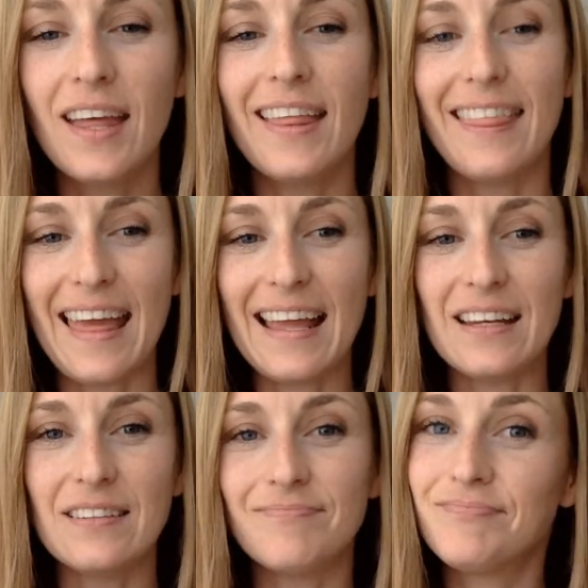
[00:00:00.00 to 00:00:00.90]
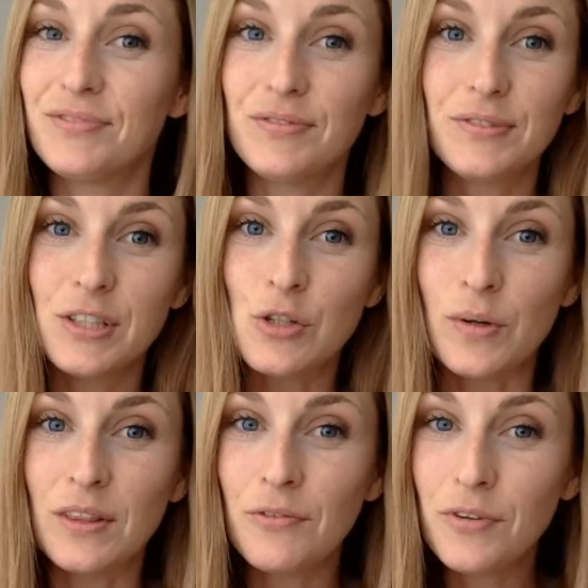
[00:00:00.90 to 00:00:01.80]
then
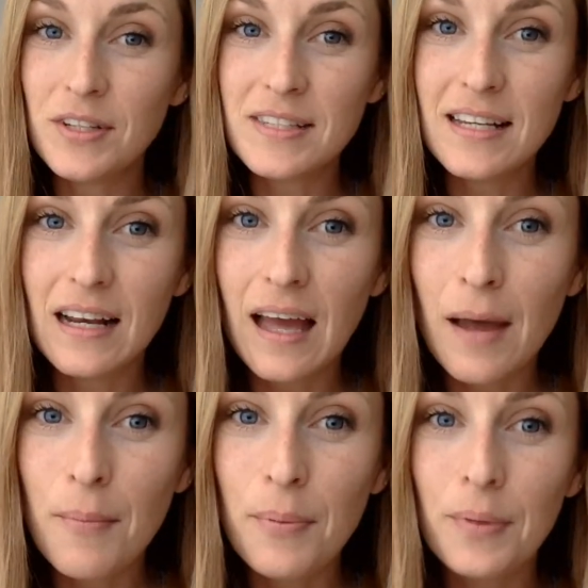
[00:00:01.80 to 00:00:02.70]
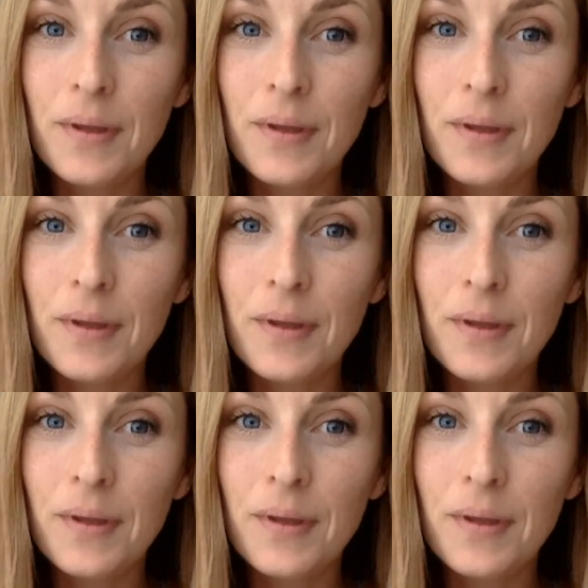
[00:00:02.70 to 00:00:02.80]
join the Fluency Club.